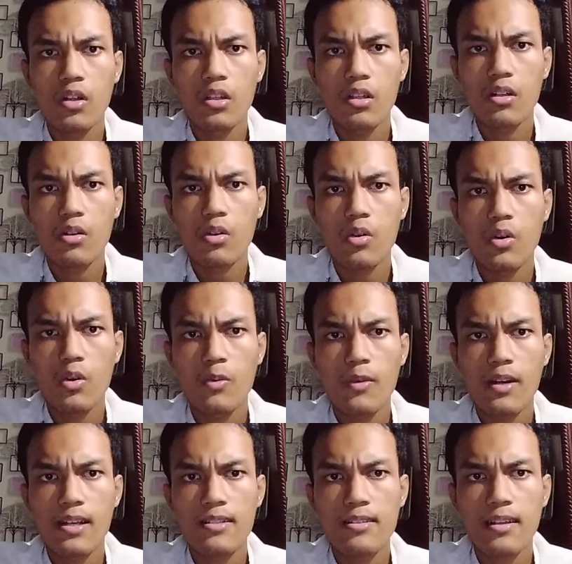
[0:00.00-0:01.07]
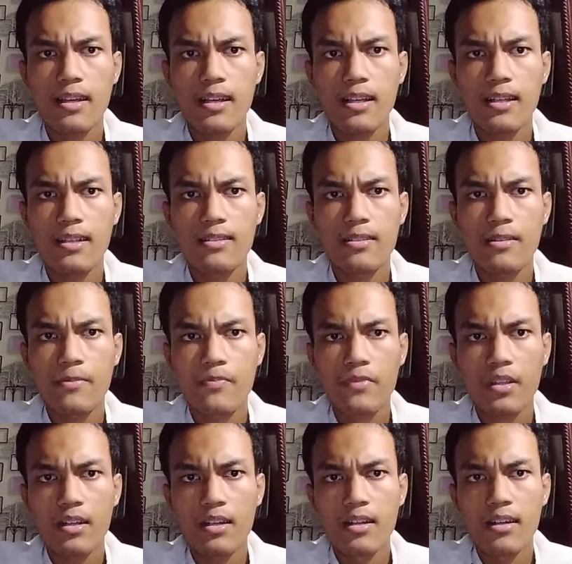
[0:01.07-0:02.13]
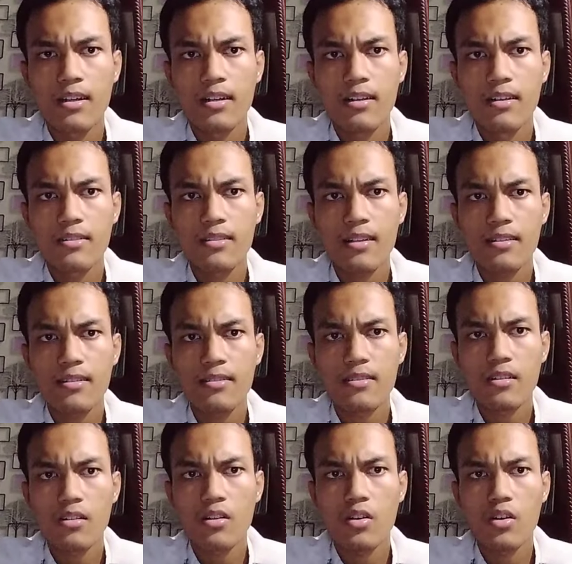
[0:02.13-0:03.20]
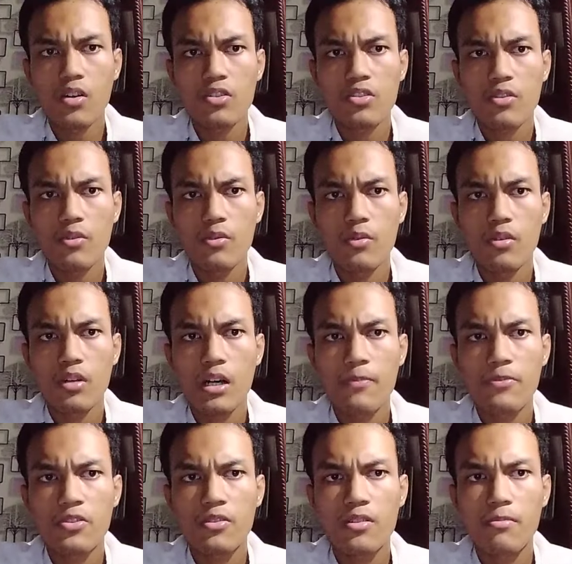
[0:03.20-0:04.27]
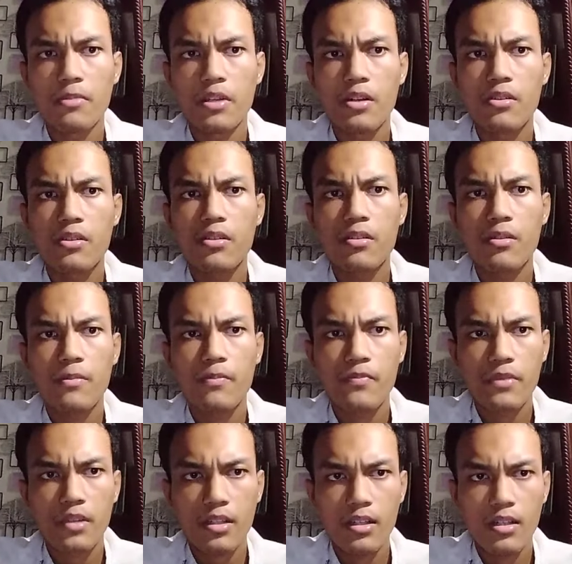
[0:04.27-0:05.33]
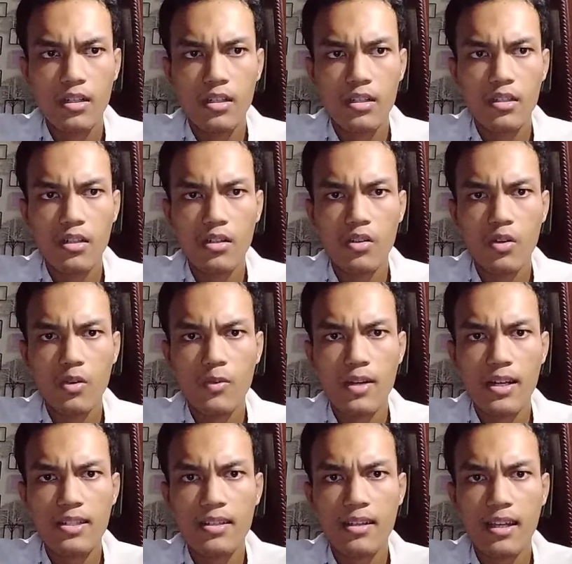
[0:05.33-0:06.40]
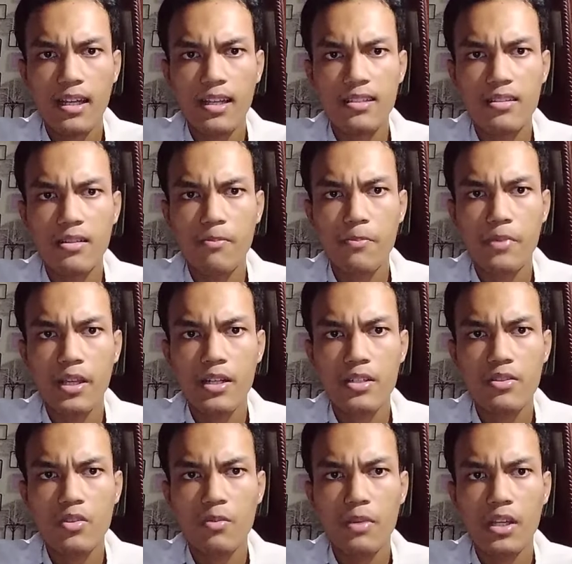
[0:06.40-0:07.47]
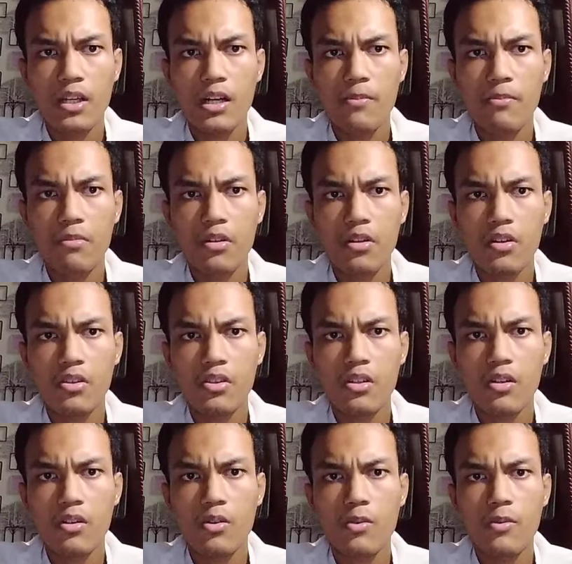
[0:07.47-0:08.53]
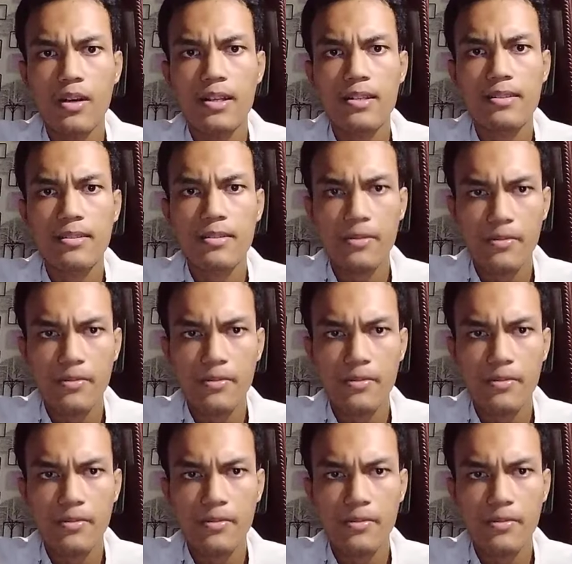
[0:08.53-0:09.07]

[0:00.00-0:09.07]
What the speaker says: a clockwise helix, such as a corkscrew up to a mirror. The clockwise helix appears to become counterclockwise.